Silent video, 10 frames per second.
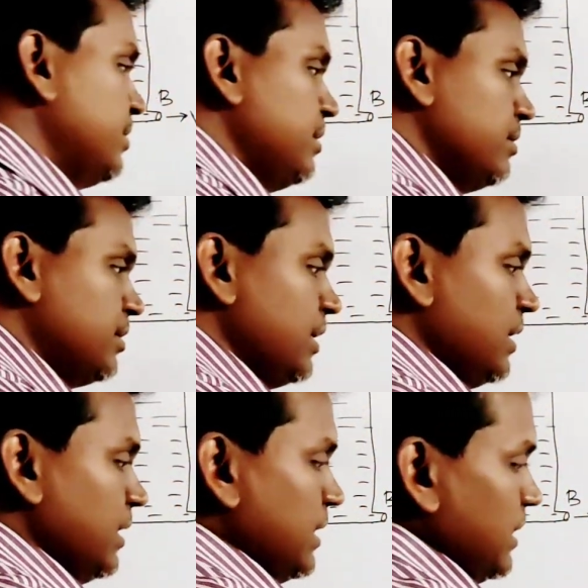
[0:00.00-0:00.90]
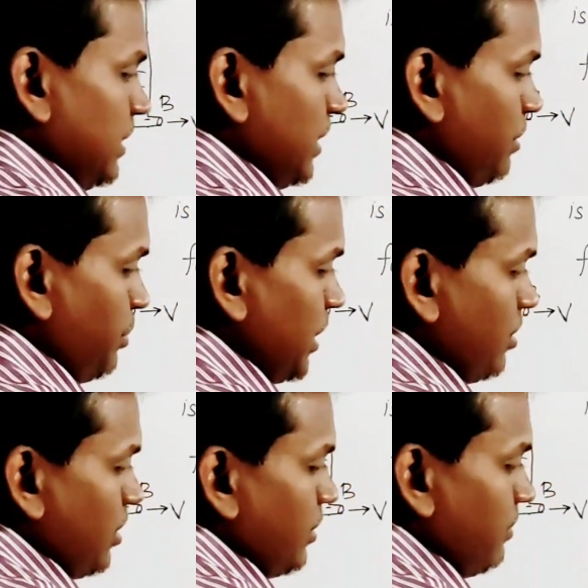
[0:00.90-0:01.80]
So you see here P
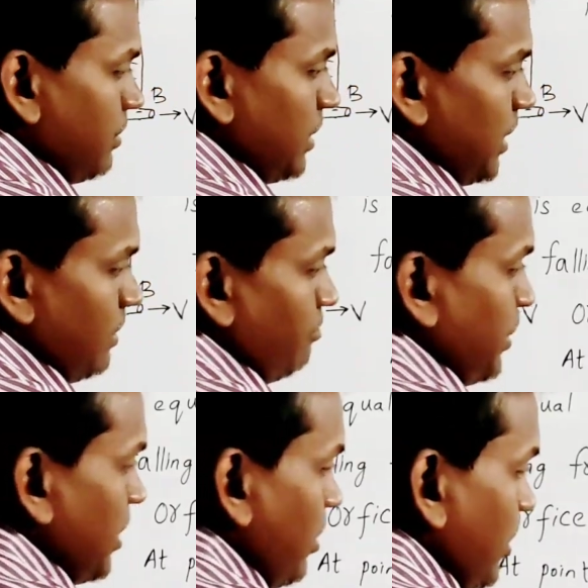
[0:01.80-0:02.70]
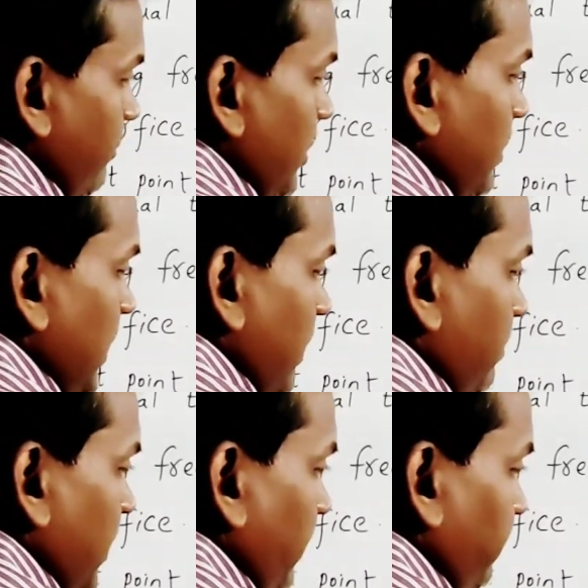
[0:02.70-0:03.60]
naught V by M, P naught V by
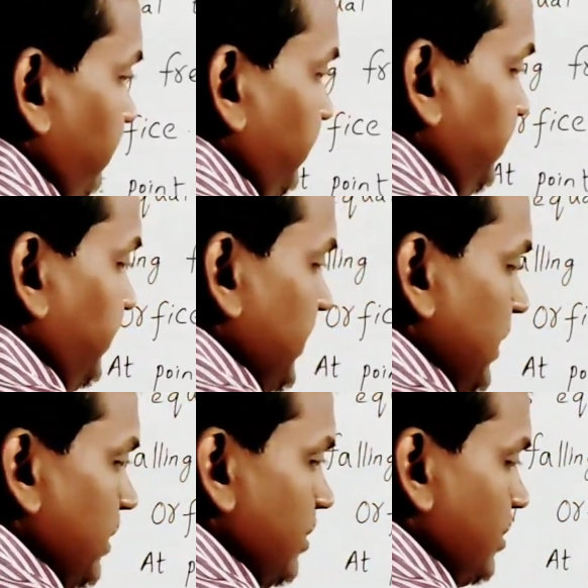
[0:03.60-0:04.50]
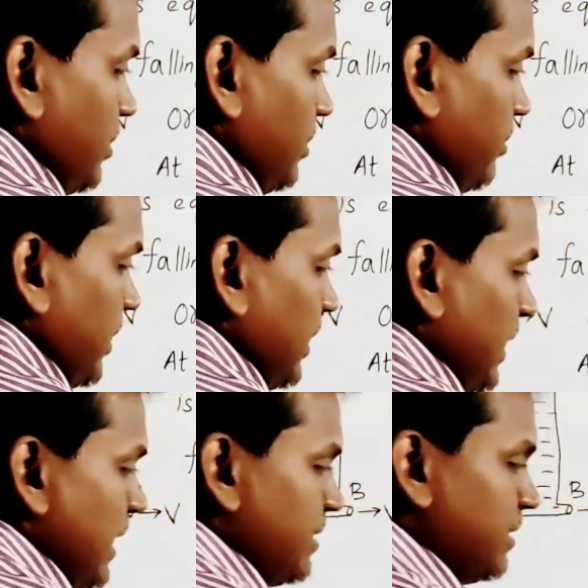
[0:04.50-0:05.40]
M. So we can
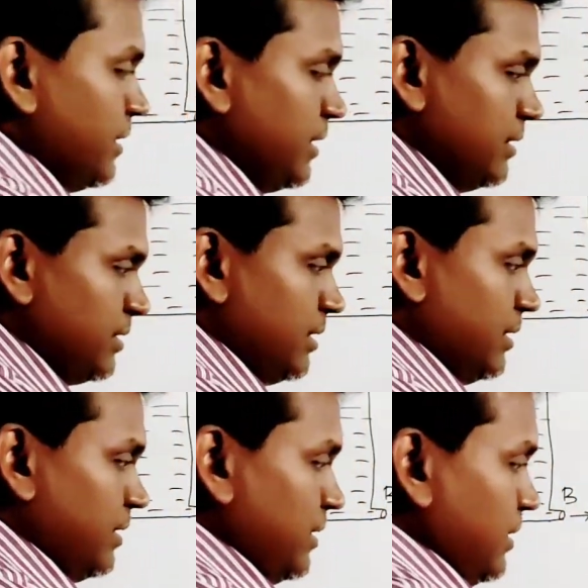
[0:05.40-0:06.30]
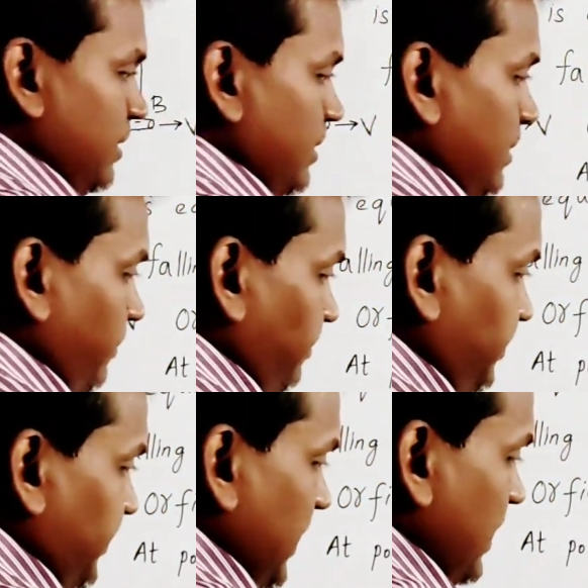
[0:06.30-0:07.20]
cancel this,
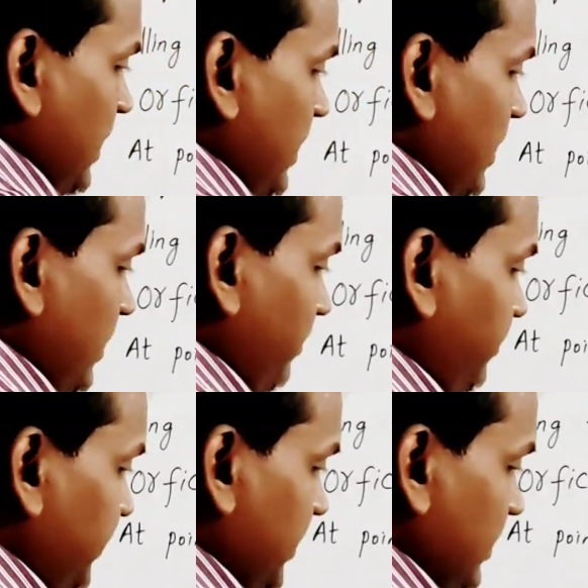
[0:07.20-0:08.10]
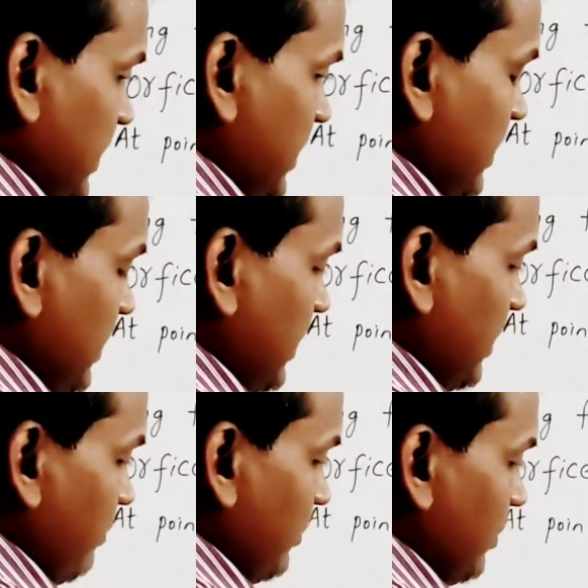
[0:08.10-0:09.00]
and
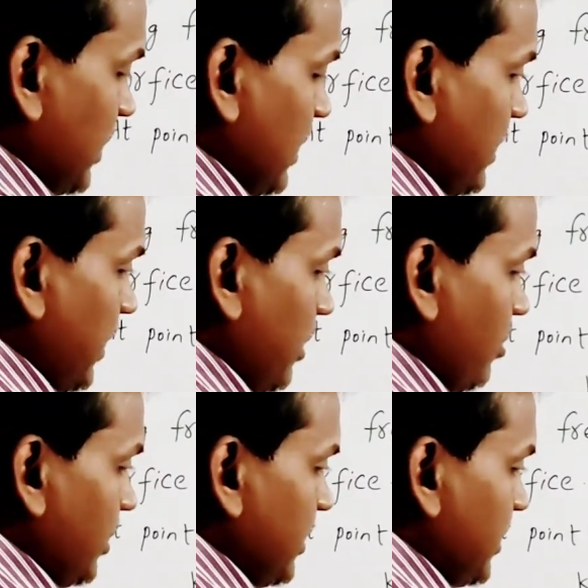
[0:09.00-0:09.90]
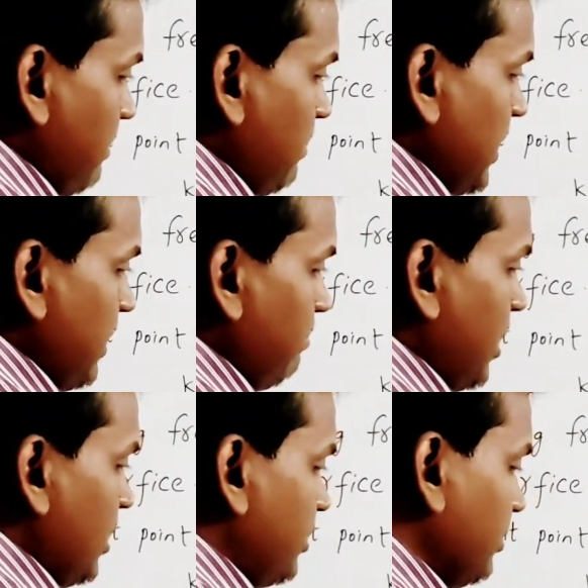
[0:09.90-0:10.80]
here we can take out this M and M
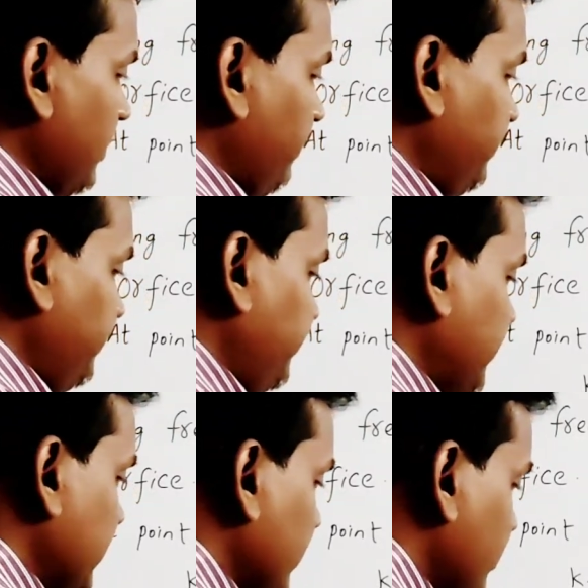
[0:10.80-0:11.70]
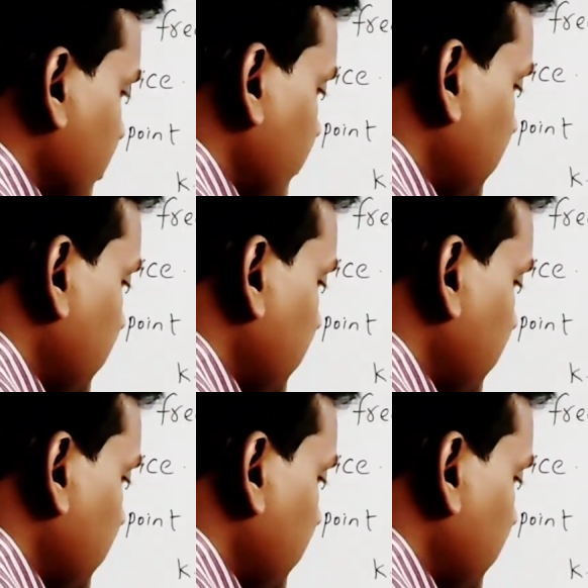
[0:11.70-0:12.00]
also. So